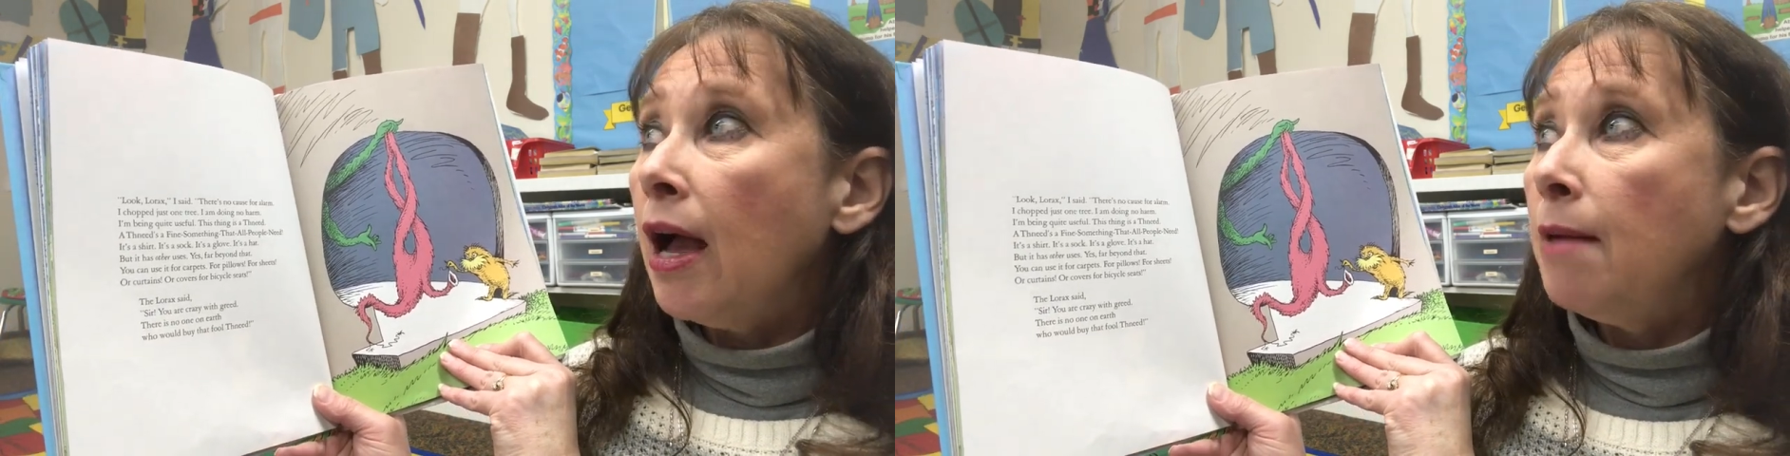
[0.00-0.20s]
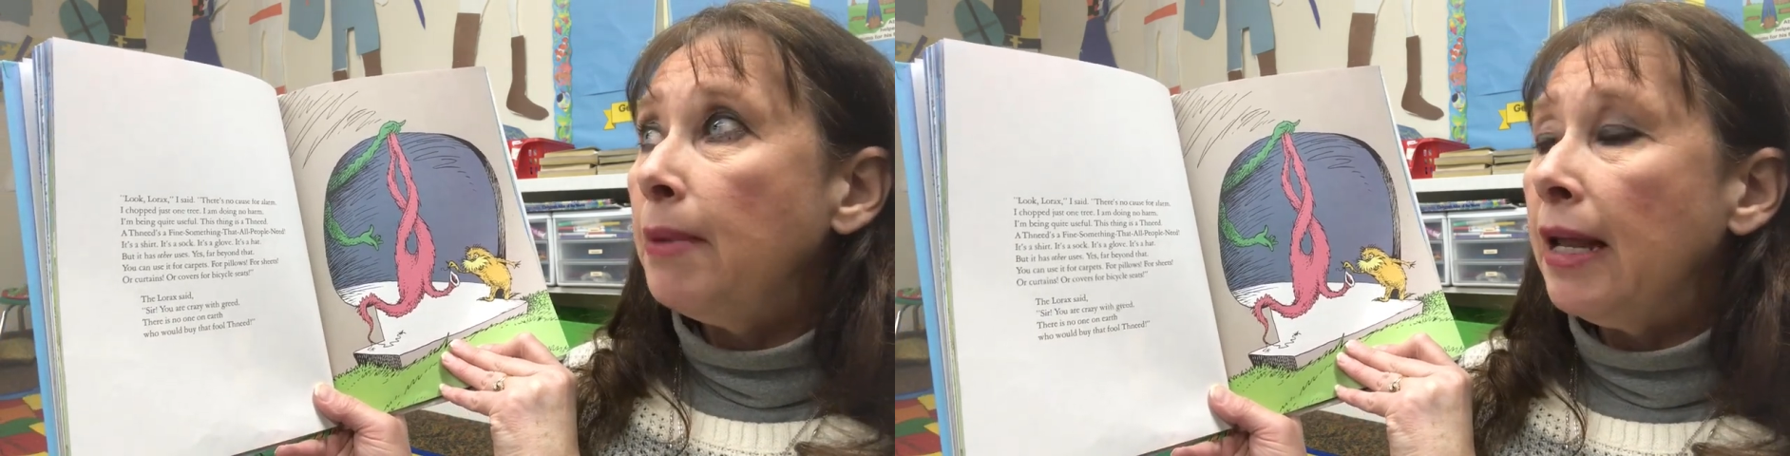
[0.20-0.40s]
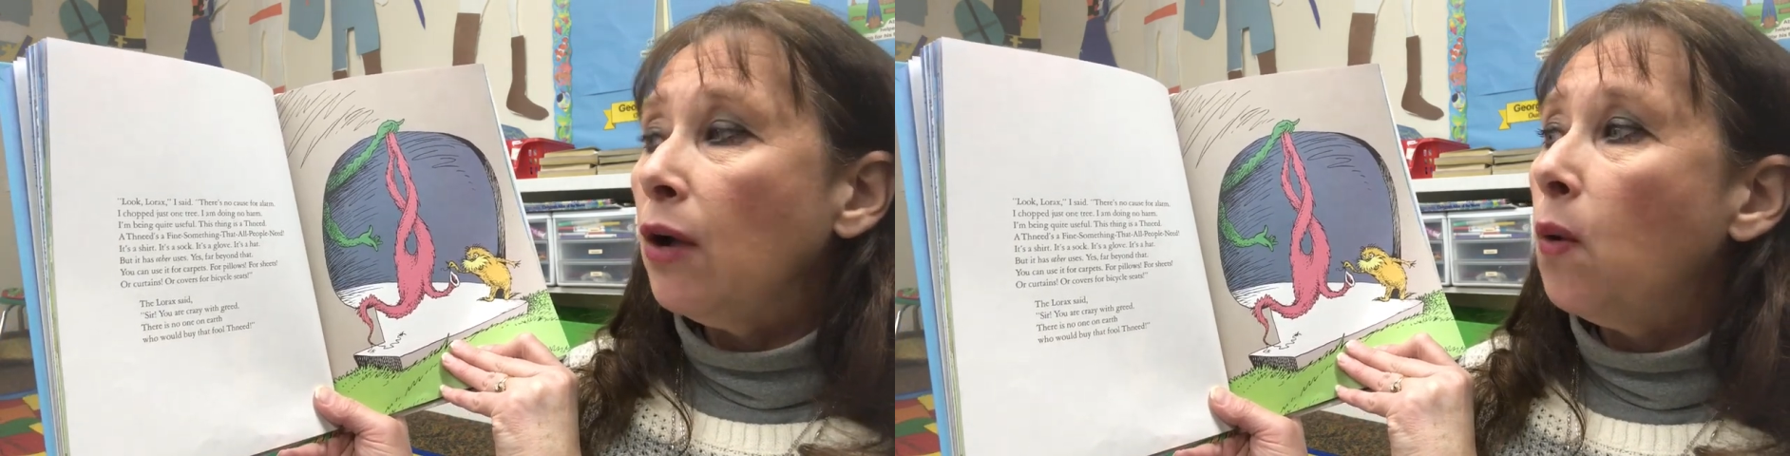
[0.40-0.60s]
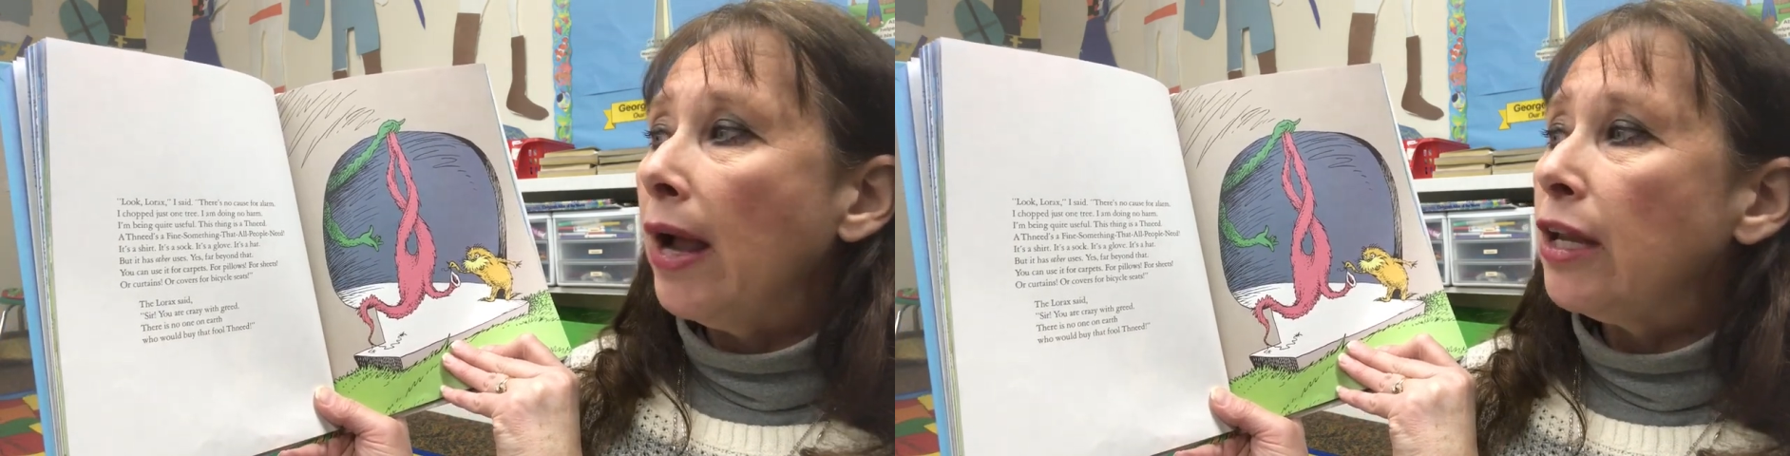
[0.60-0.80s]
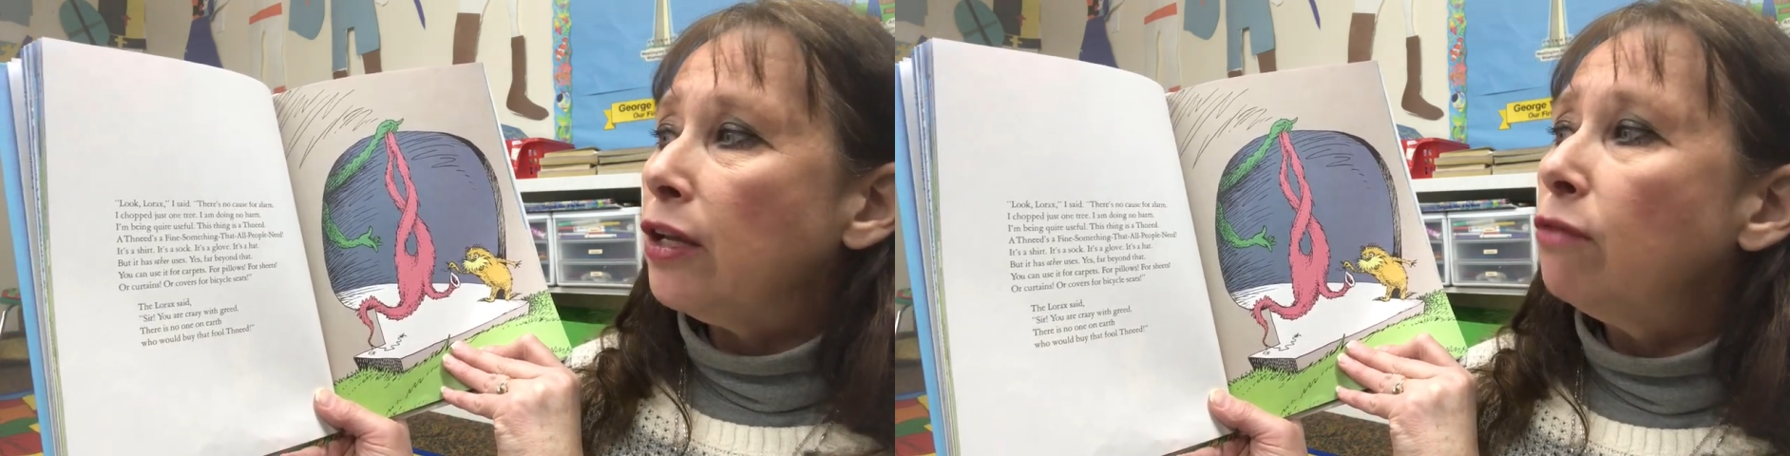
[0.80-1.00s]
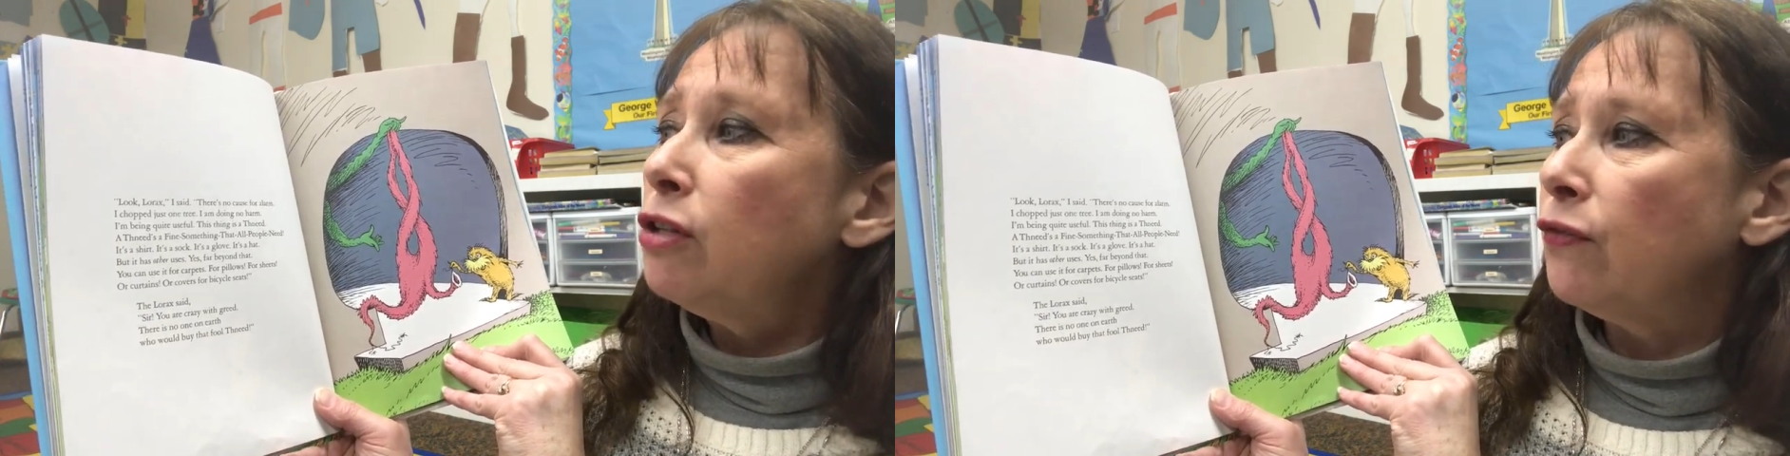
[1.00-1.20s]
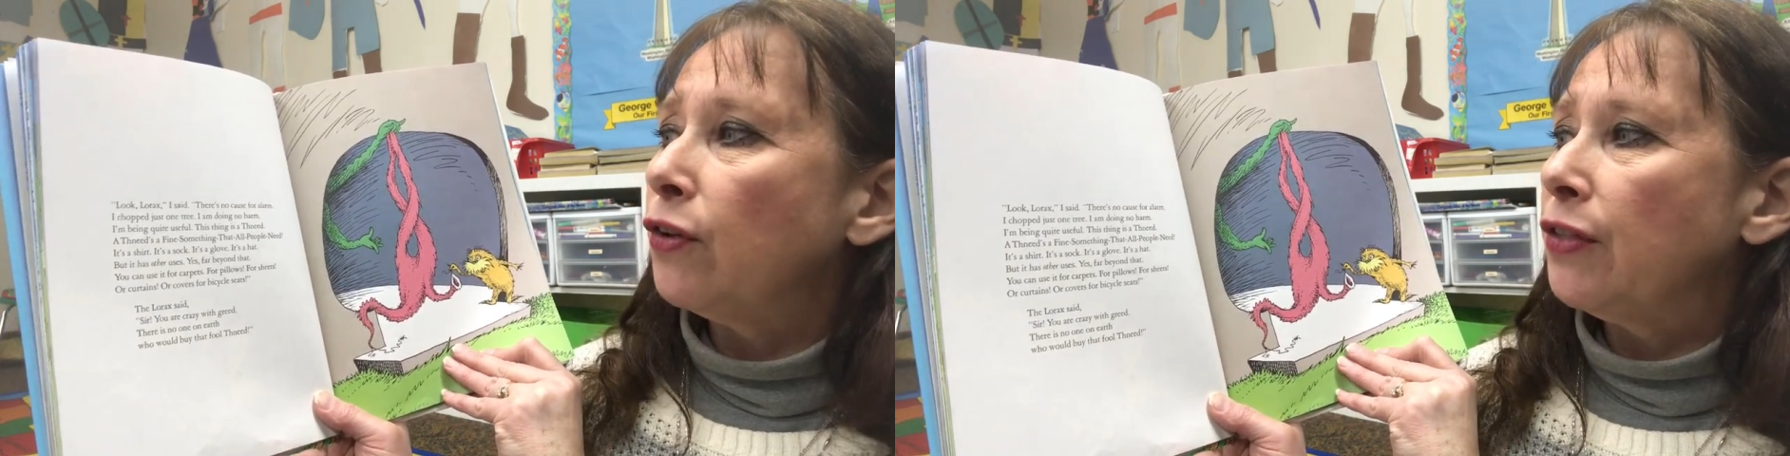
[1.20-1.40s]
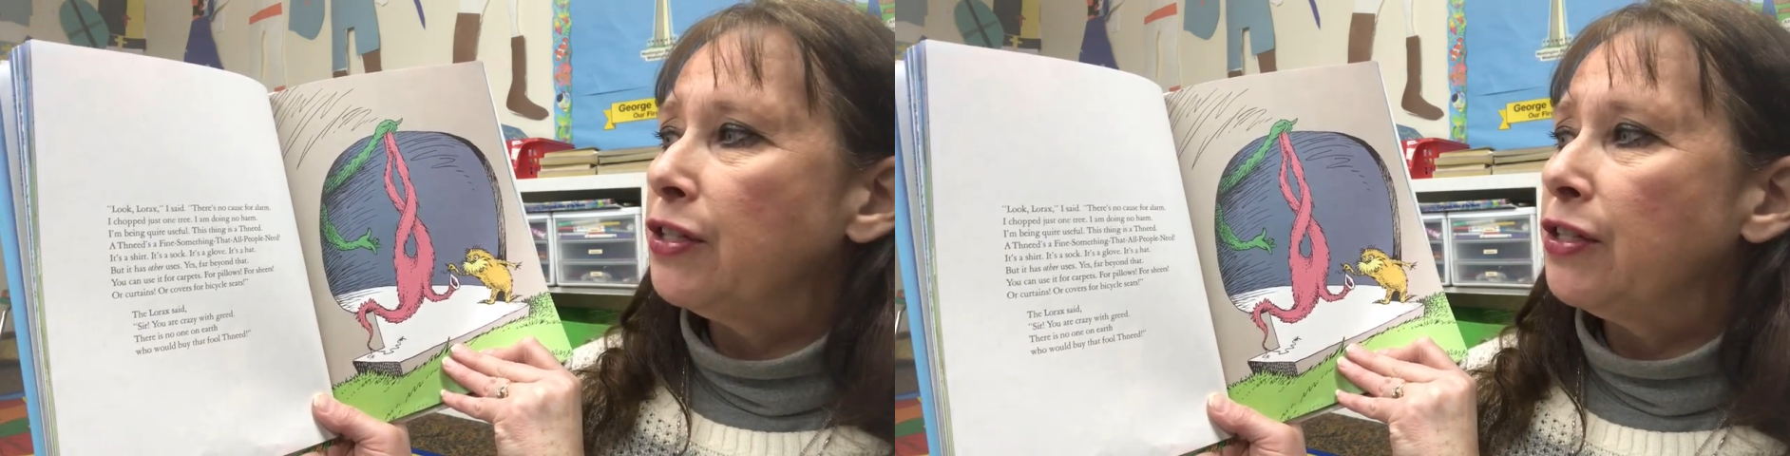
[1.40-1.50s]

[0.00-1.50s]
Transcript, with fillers: I'm being quite useful.